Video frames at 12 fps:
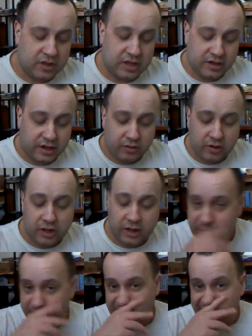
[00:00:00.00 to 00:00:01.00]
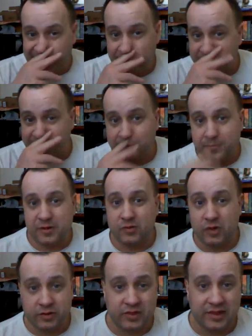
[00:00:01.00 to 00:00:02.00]
I doubt I'll ever redo it.
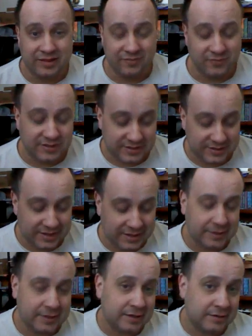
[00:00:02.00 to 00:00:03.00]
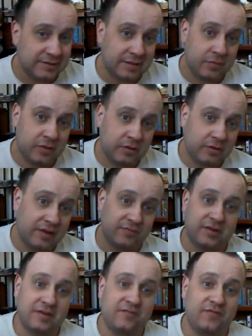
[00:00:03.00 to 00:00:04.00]
Maybe I'll think of reselling it or something
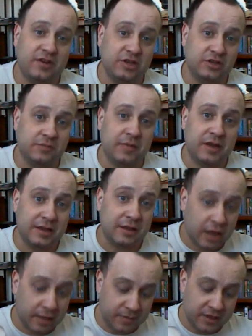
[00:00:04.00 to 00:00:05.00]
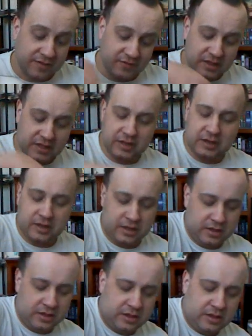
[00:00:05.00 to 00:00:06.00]
after I finish my copy of it.
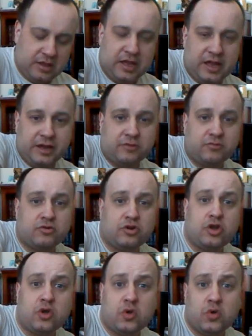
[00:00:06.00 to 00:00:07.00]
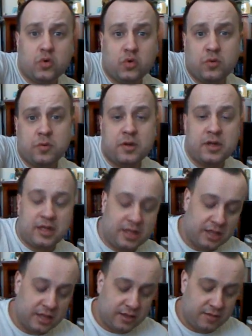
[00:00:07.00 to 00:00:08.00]
I don't know.
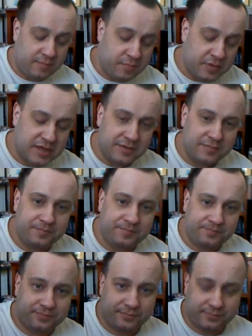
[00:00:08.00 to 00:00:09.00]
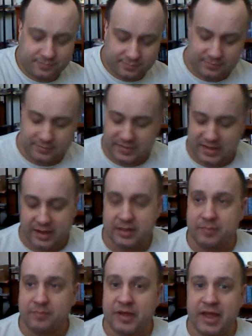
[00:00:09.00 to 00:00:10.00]
But
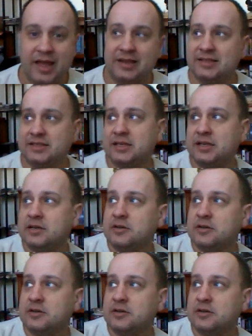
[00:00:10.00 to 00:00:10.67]
that's up my Alice.